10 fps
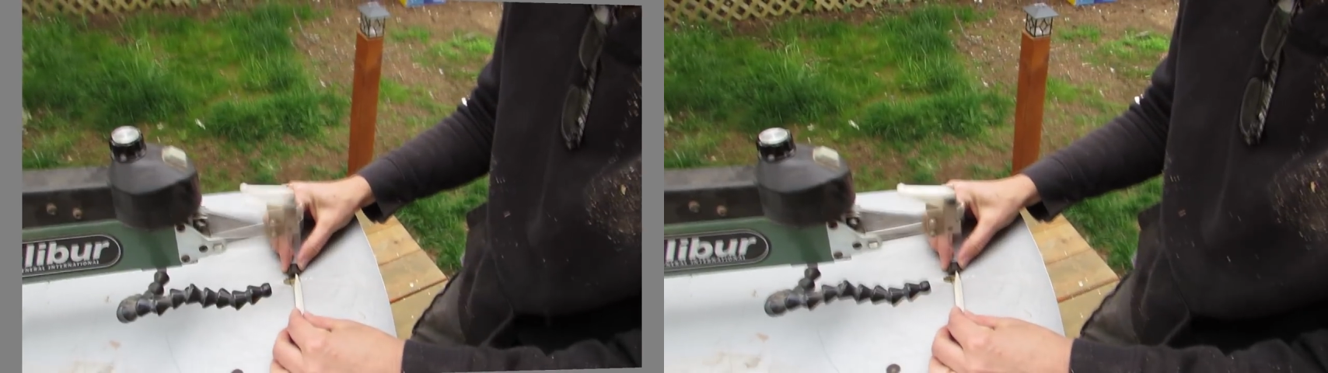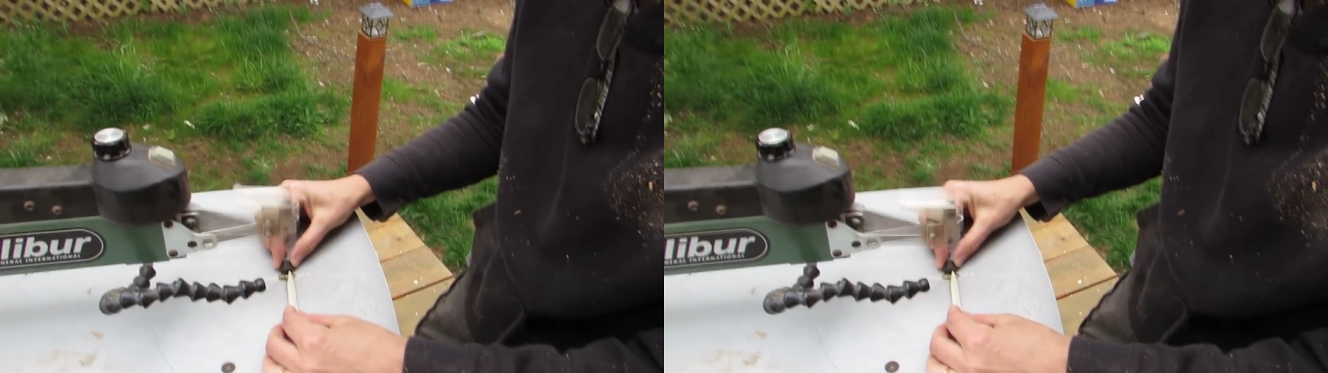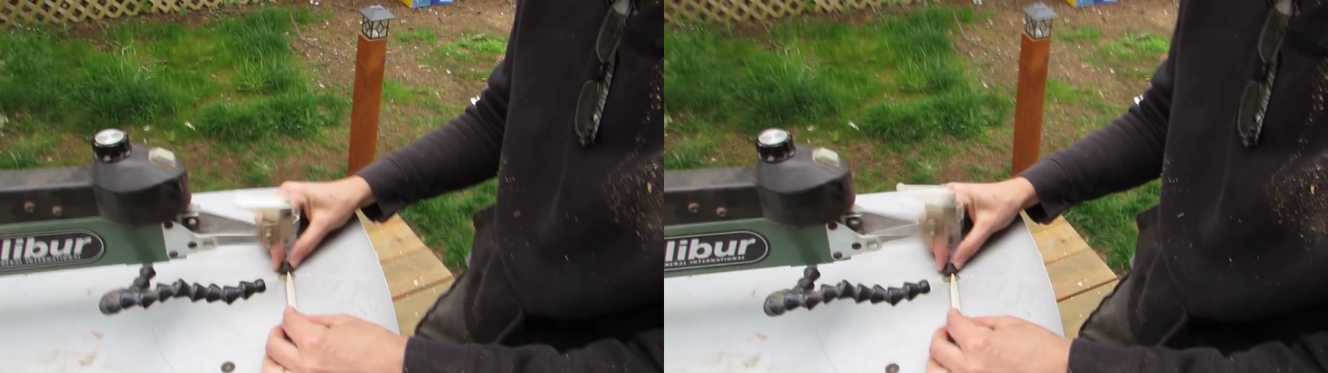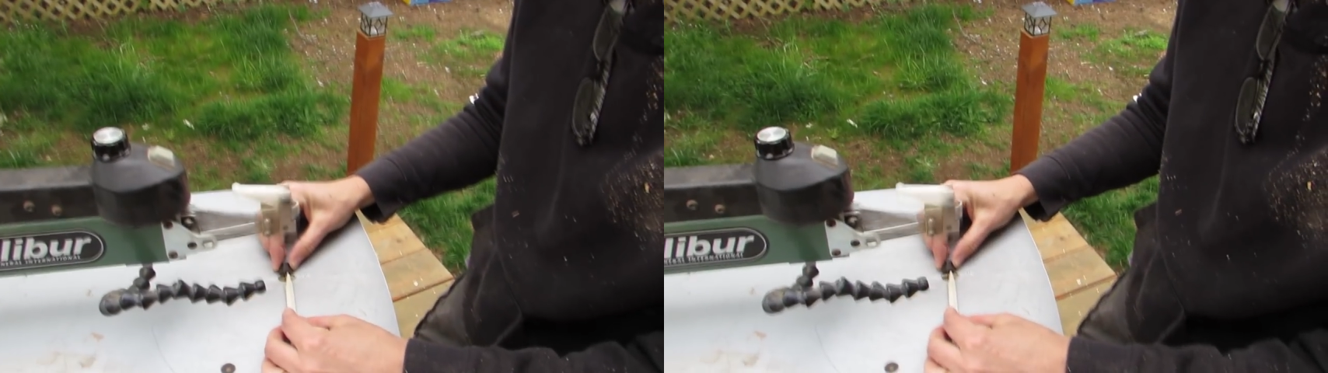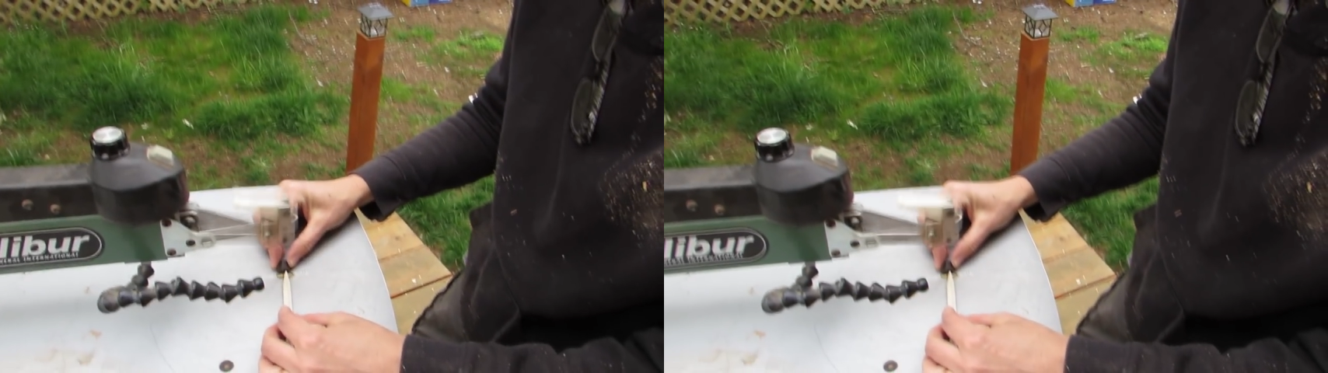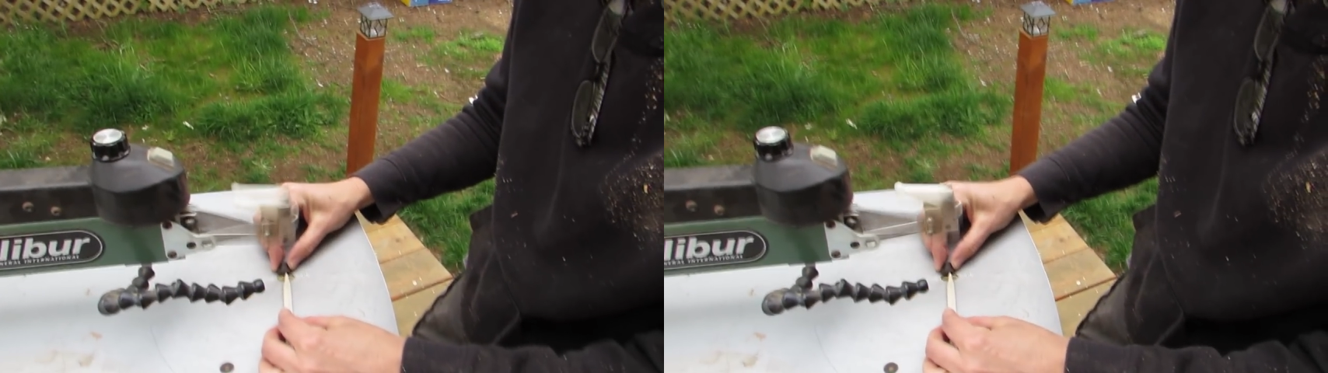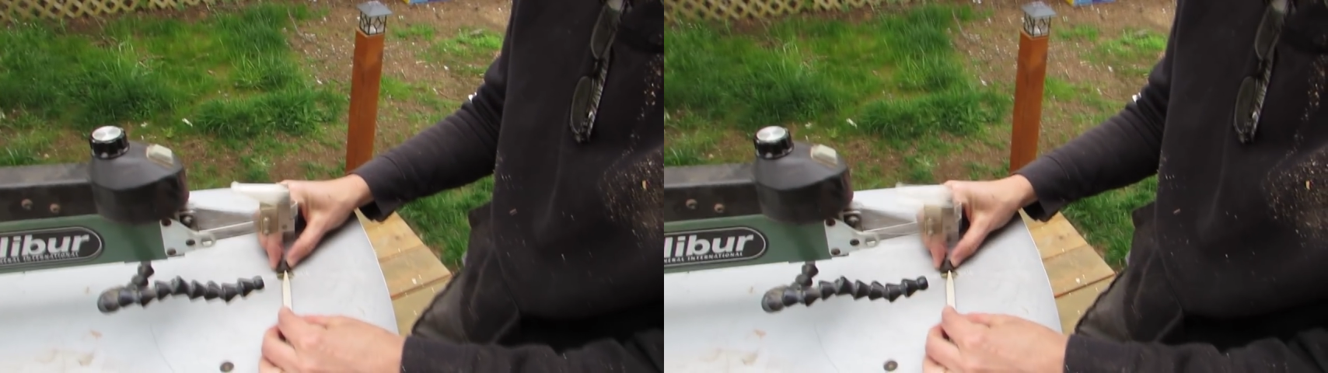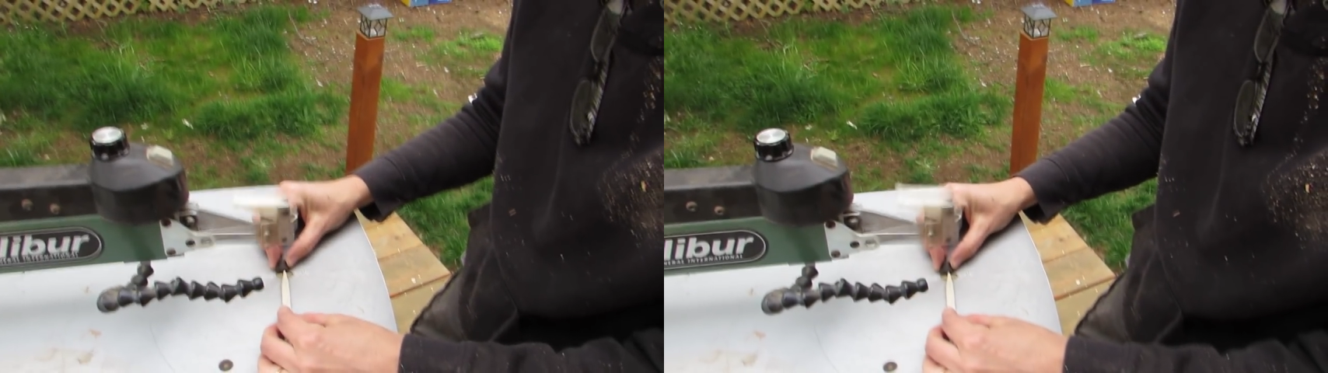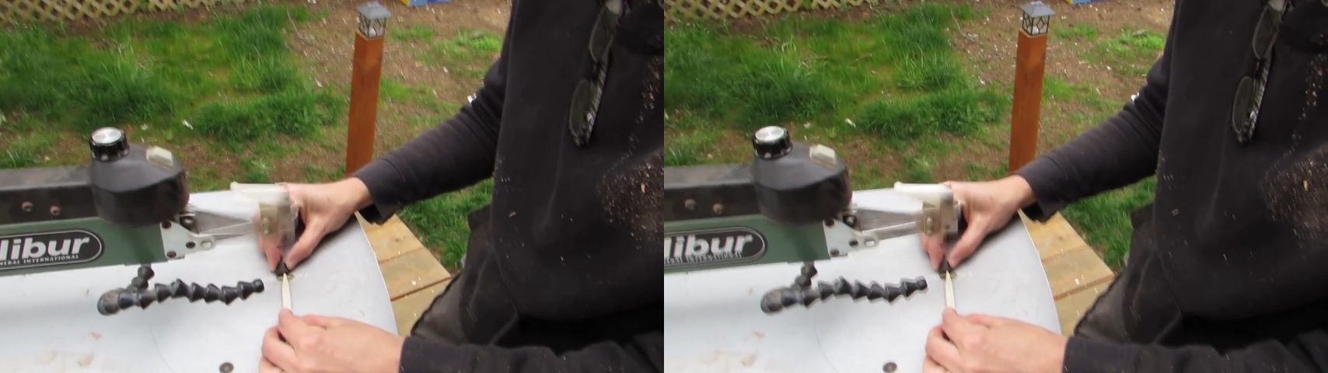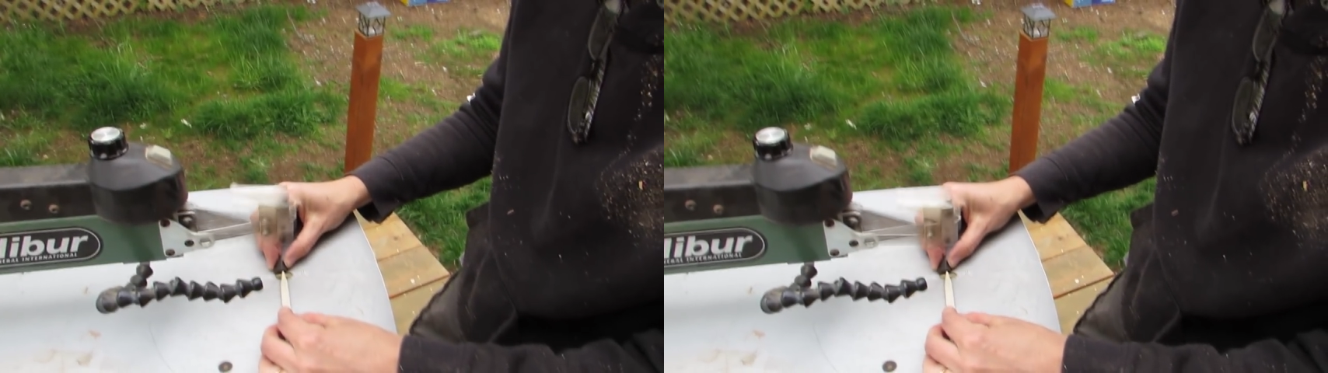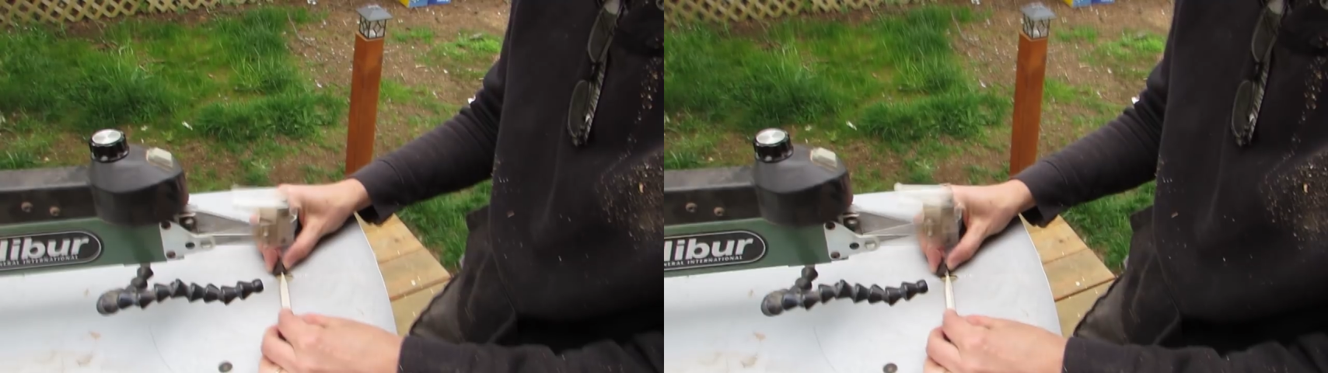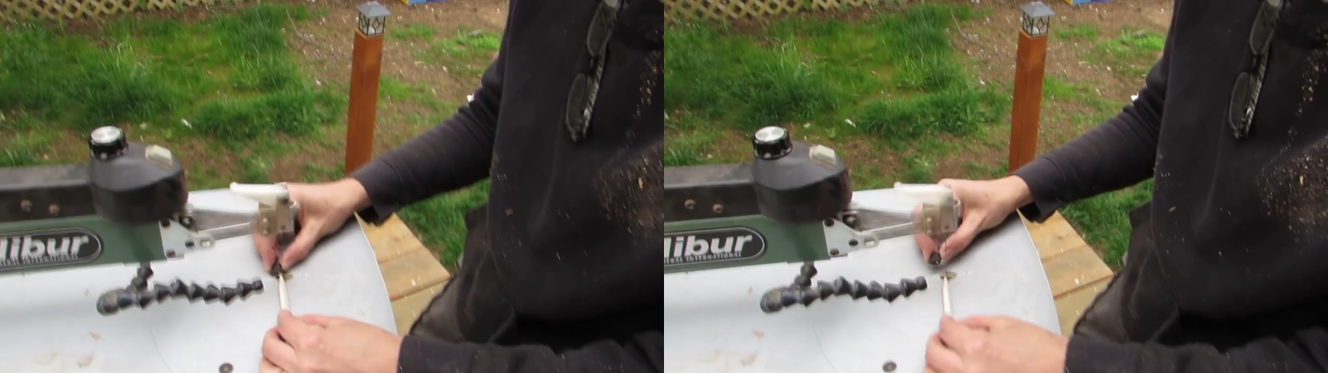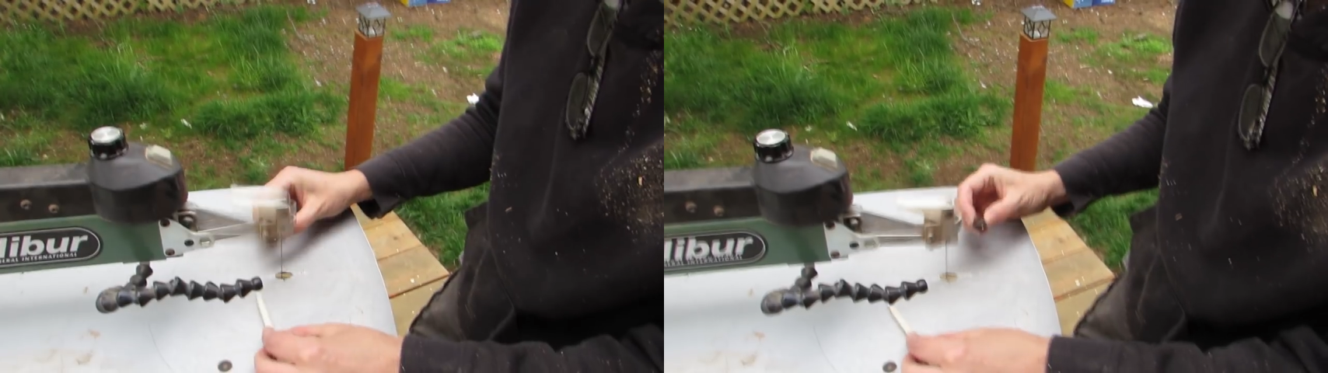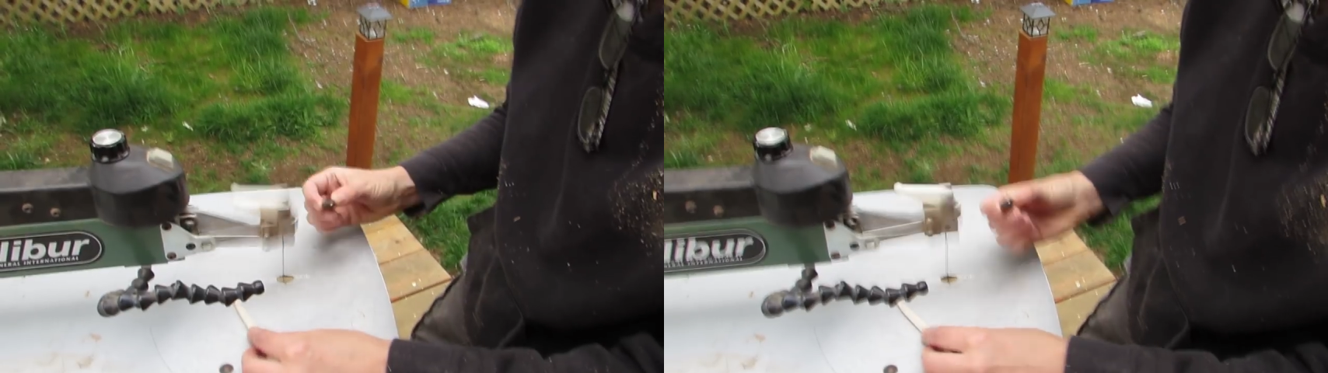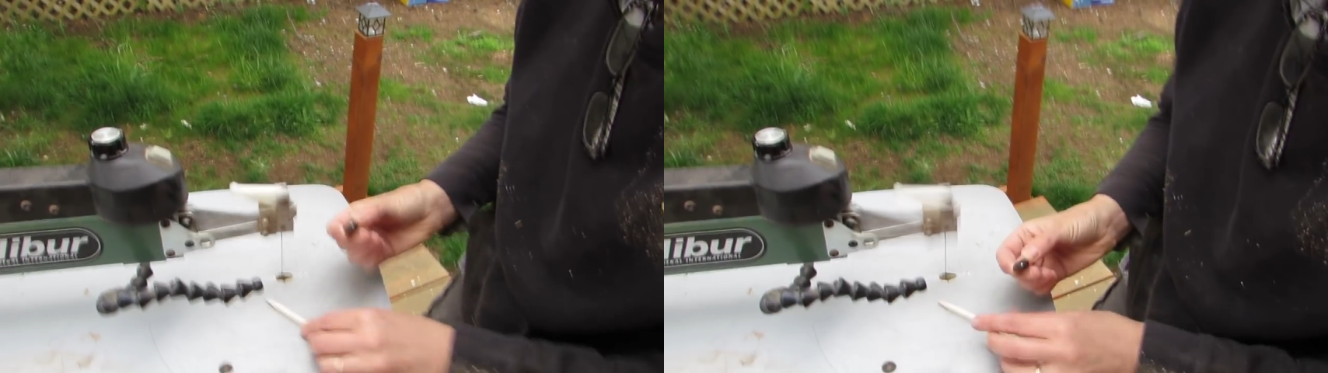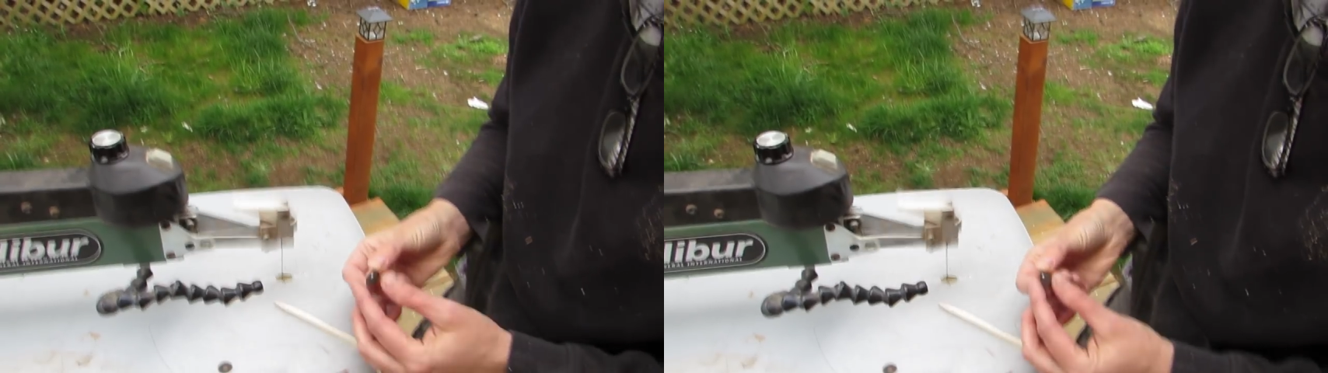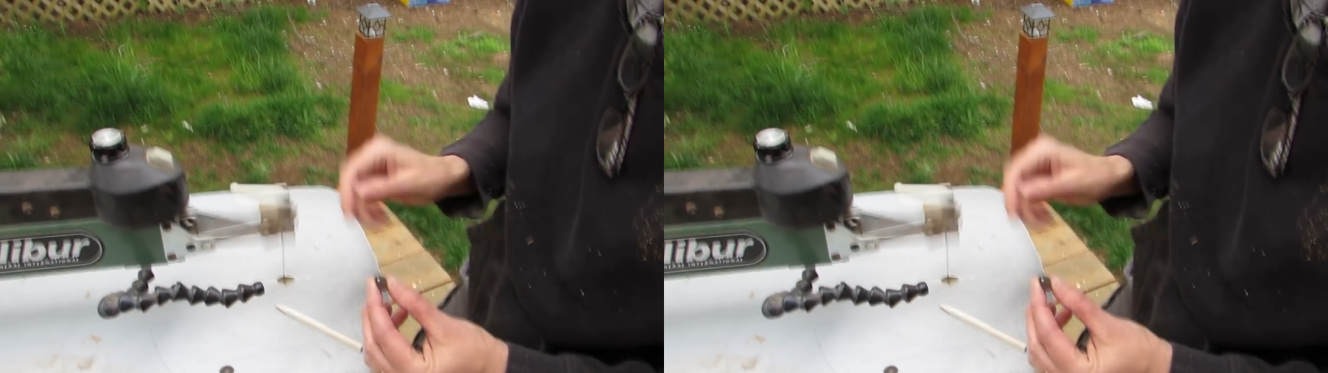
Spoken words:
(no speaker visible)